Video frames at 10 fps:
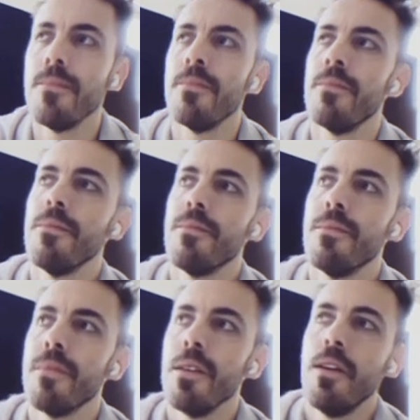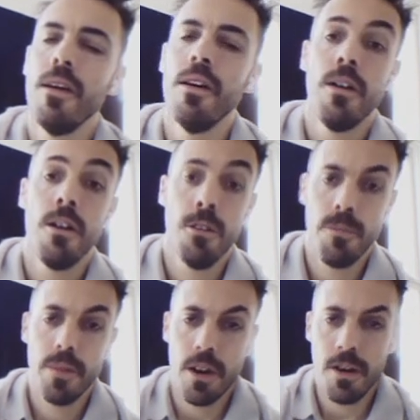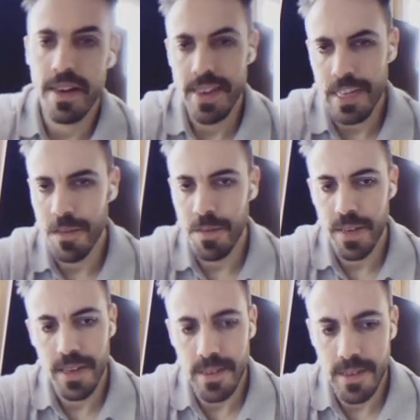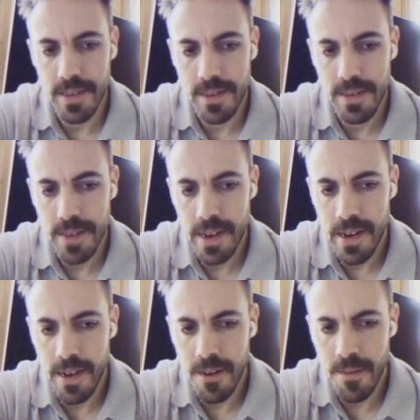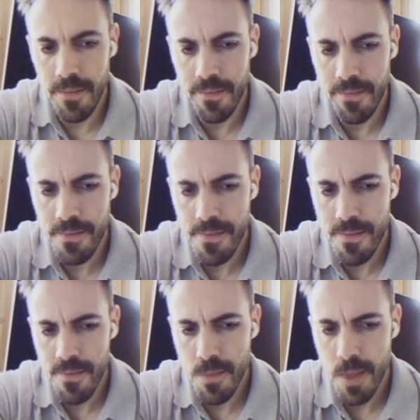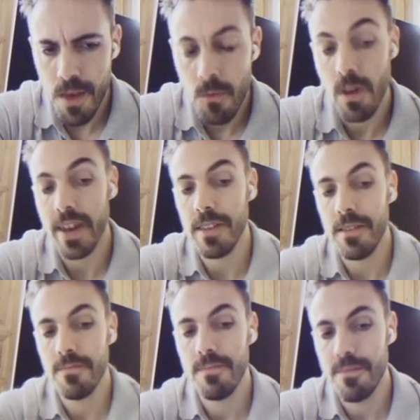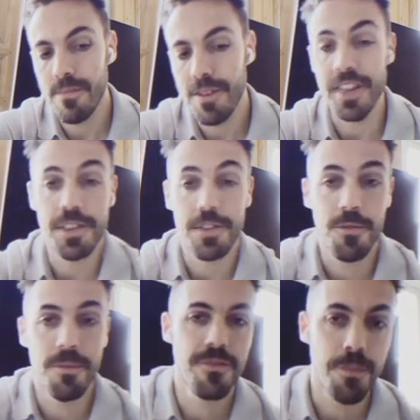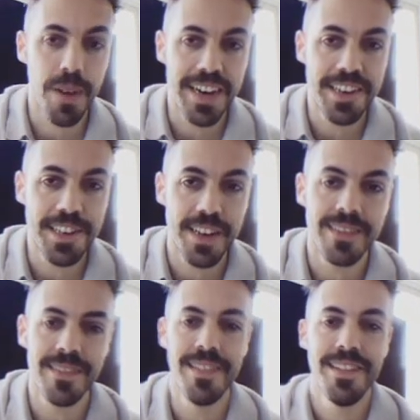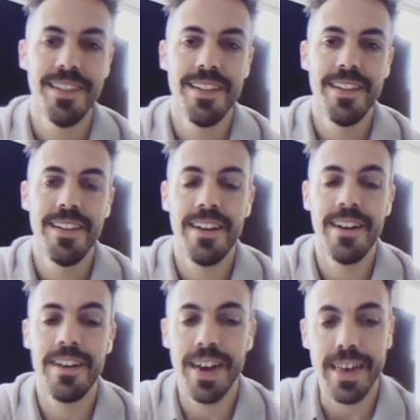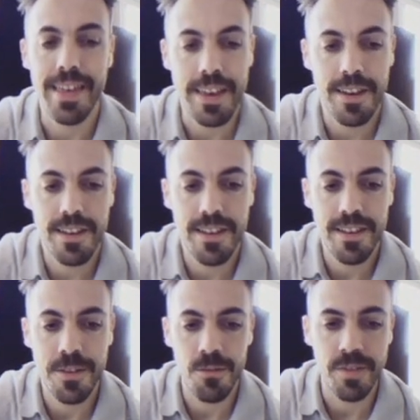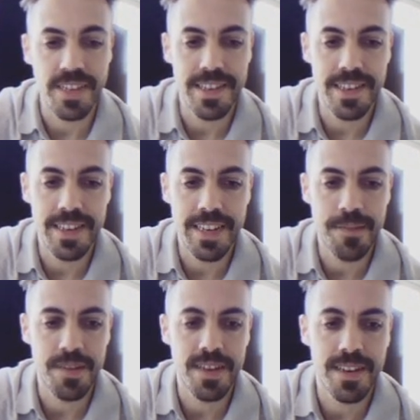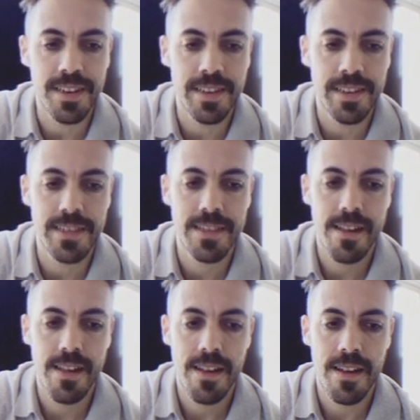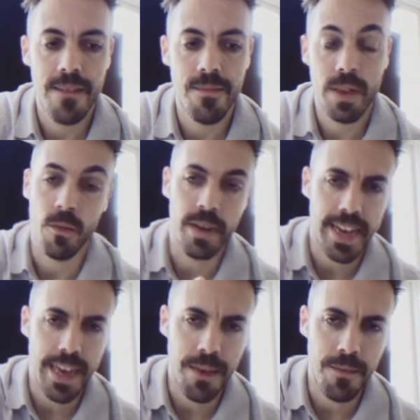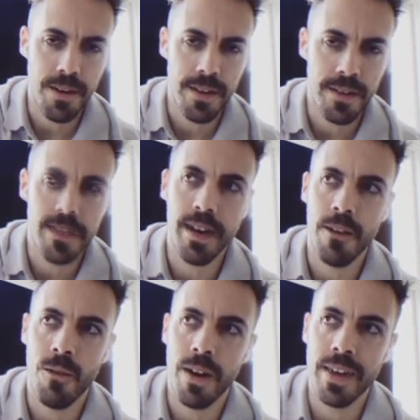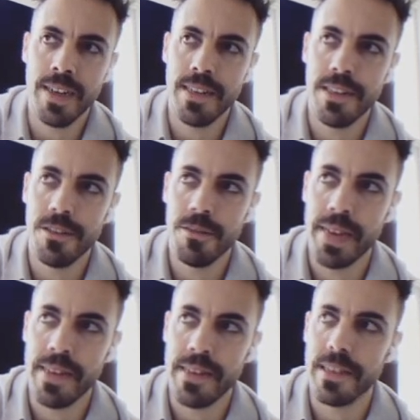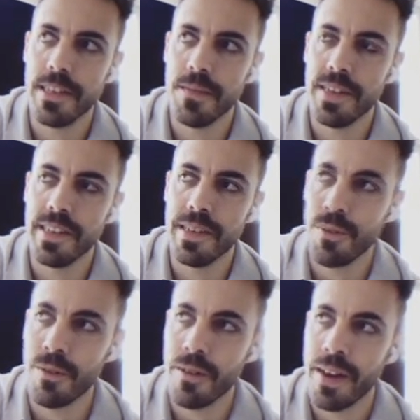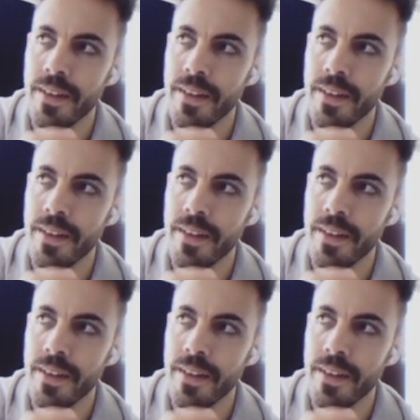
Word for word: Mm. Oh, oh, I think it's because, um, well, I can. Okay, so from from my side, uh, I think the reason is because um, like when I came on, I wanted to make this just much simpler.